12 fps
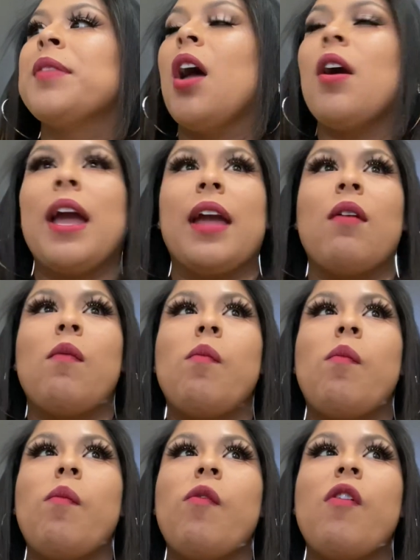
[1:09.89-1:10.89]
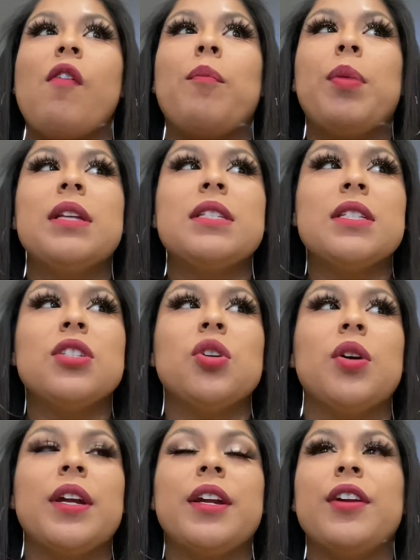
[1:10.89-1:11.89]
Okay, prison
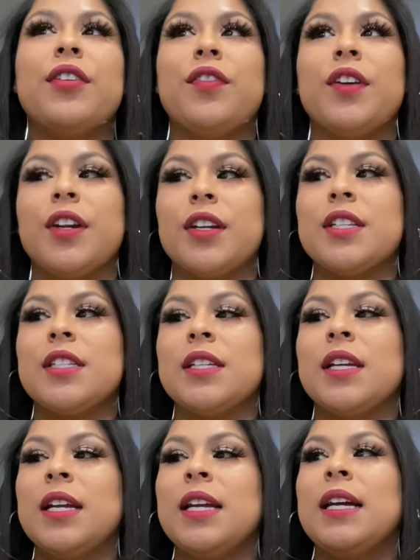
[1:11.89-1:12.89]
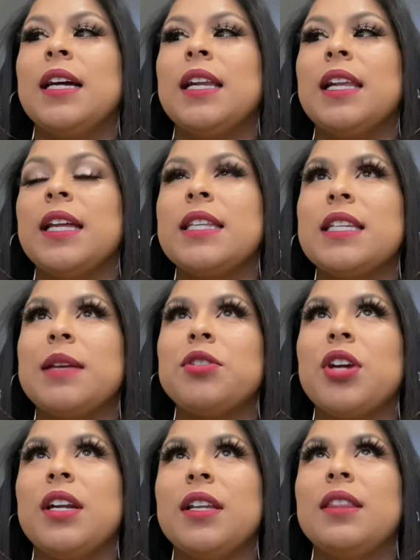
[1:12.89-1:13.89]
story first. Let's see, I'm
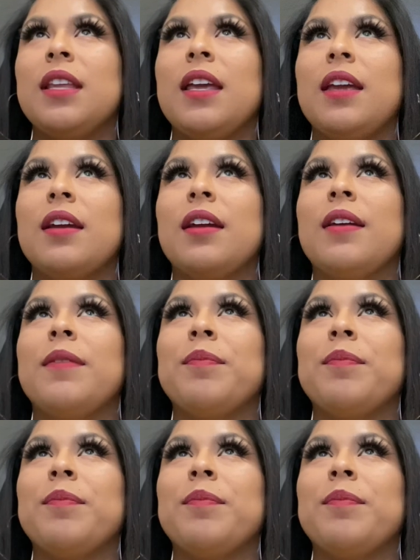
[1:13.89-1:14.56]
trying to think.